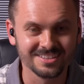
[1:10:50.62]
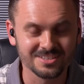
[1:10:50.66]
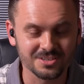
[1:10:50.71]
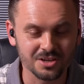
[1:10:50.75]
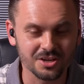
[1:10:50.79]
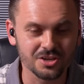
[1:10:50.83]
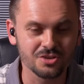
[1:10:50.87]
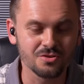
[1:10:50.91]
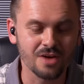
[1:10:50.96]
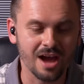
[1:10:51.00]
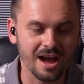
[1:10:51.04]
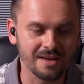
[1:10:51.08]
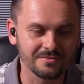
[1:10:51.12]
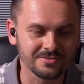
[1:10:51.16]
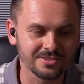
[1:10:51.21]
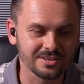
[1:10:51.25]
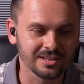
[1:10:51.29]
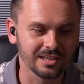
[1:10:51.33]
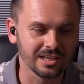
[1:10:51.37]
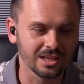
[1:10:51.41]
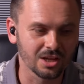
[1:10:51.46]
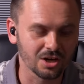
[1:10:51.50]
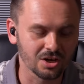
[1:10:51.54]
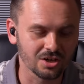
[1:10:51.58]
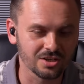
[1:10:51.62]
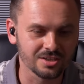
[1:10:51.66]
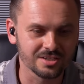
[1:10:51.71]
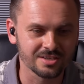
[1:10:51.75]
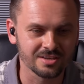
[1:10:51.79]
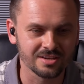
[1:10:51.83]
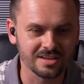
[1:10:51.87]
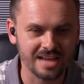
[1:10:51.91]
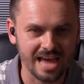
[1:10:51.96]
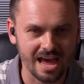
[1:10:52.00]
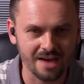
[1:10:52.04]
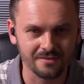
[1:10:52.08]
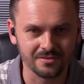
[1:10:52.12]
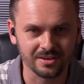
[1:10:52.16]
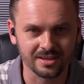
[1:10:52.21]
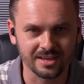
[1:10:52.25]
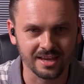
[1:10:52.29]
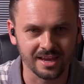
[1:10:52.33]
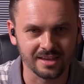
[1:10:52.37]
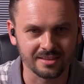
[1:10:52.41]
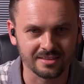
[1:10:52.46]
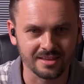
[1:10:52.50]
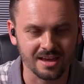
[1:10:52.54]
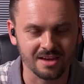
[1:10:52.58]
so you have to learn to
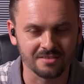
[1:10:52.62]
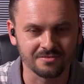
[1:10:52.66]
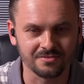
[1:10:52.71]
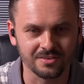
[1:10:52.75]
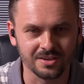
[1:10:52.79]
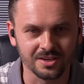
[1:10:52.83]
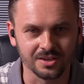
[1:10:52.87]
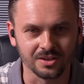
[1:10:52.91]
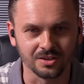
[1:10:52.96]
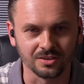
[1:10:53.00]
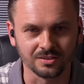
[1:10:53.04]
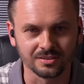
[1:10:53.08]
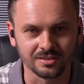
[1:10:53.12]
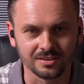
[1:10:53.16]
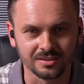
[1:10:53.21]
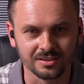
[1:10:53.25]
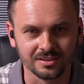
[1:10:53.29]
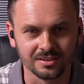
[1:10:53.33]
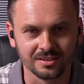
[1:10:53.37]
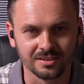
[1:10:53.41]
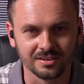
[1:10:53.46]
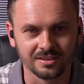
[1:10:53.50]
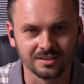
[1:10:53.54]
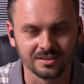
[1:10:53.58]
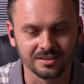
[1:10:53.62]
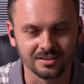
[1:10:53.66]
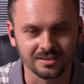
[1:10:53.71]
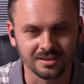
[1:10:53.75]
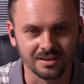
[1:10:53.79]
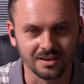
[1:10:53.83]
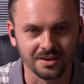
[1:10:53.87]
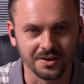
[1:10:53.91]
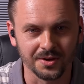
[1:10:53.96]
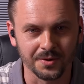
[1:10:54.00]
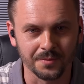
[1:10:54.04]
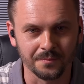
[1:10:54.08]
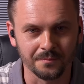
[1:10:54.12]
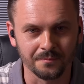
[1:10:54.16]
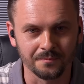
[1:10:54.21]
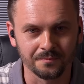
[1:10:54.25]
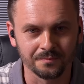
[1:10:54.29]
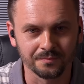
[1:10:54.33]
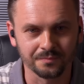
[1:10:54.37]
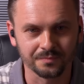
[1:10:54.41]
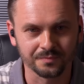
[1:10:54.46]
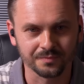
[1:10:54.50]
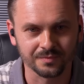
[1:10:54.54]
navigate that field, um,